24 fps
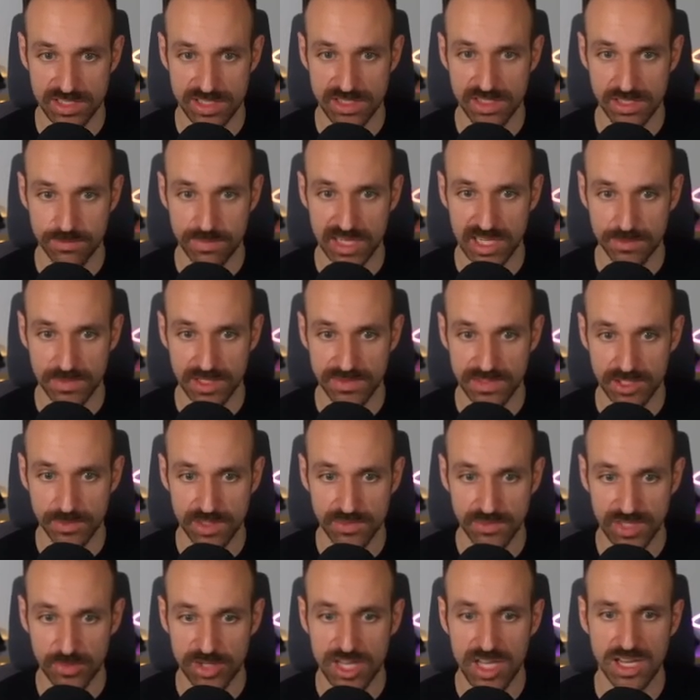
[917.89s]
It's still spinning up the
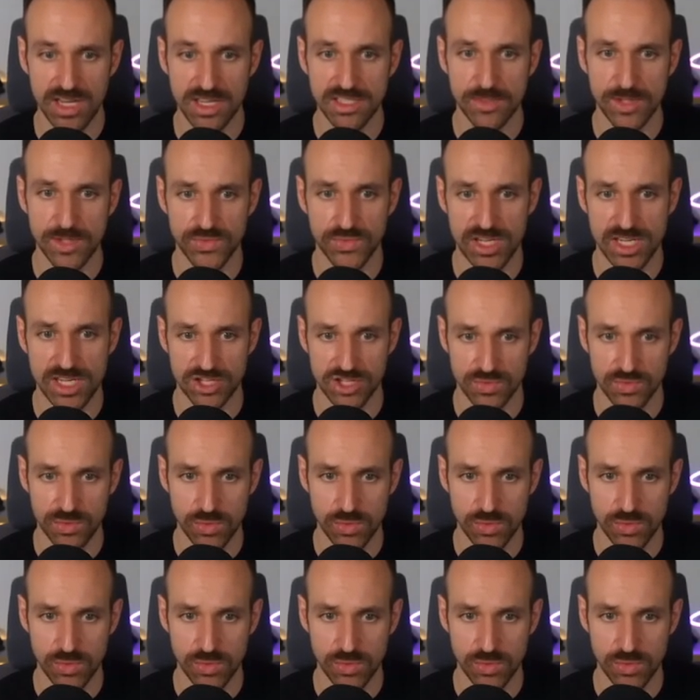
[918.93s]
development environment. It's almost finished.